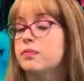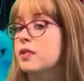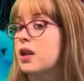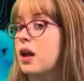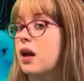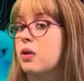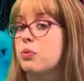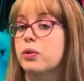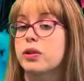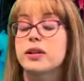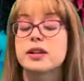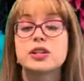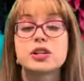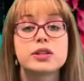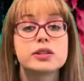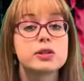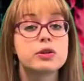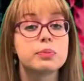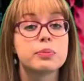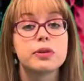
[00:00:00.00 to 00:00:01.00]
uh,
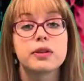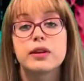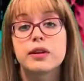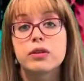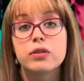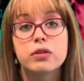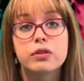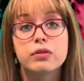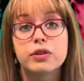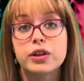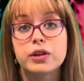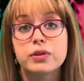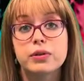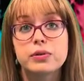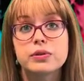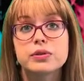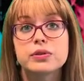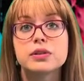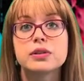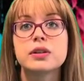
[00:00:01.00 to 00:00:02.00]
religious or political
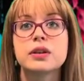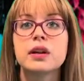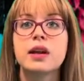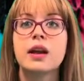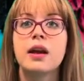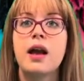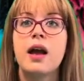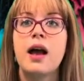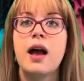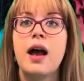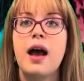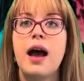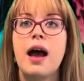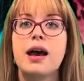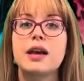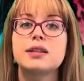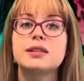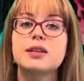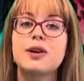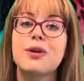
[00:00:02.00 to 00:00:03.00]
views.
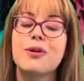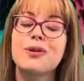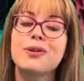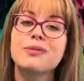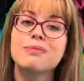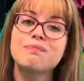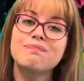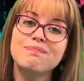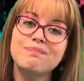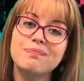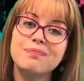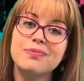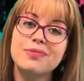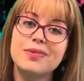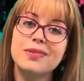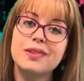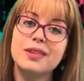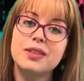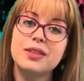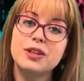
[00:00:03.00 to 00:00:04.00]
Uh, so.
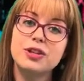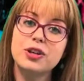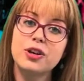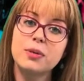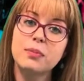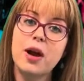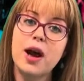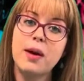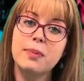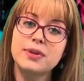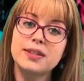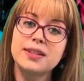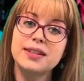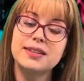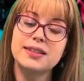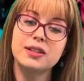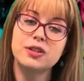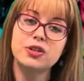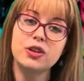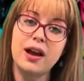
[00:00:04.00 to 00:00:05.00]
The term
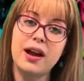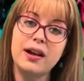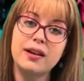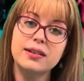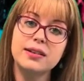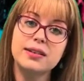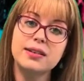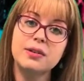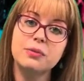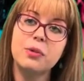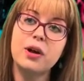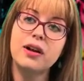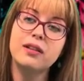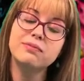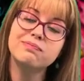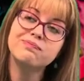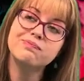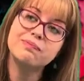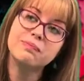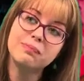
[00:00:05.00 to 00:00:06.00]
opposites attract?
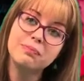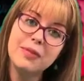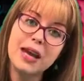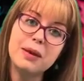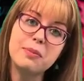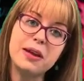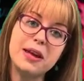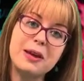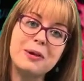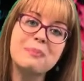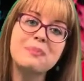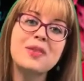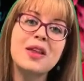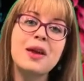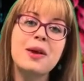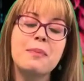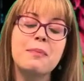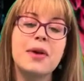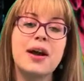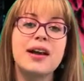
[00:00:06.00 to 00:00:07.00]
Well, maybe,
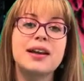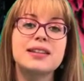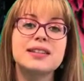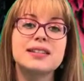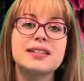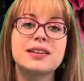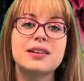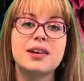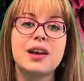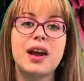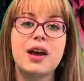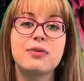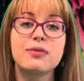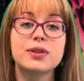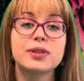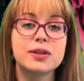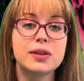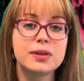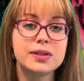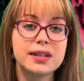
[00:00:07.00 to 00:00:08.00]
but uh,
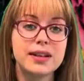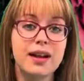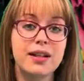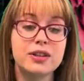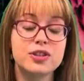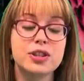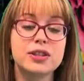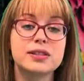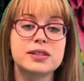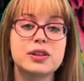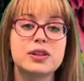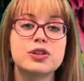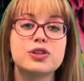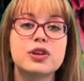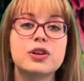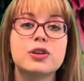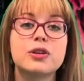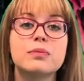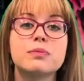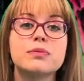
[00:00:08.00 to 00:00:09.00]
for sociologists, the
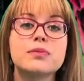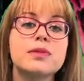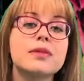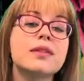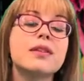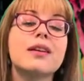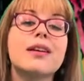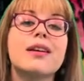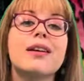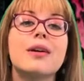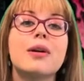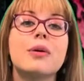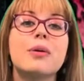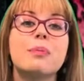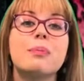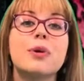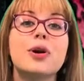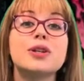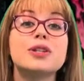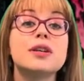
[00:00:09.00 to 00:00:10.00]
term
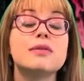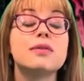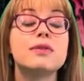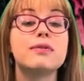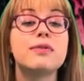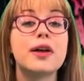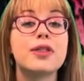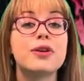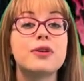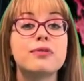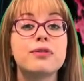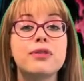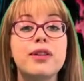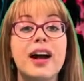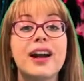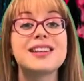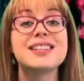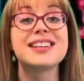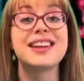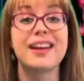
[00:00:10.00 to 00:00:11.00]
birds of a feather
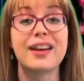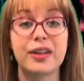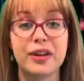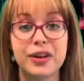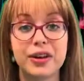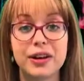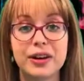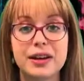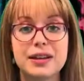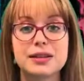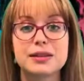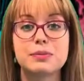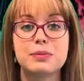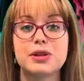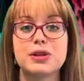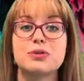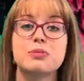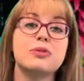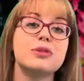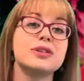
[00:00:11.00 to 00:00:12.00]
flock together is
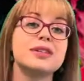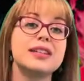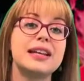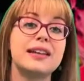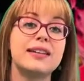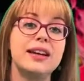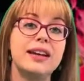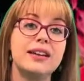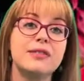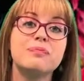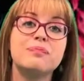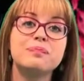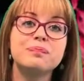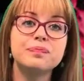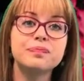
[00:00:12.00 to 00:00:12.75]
much more salient.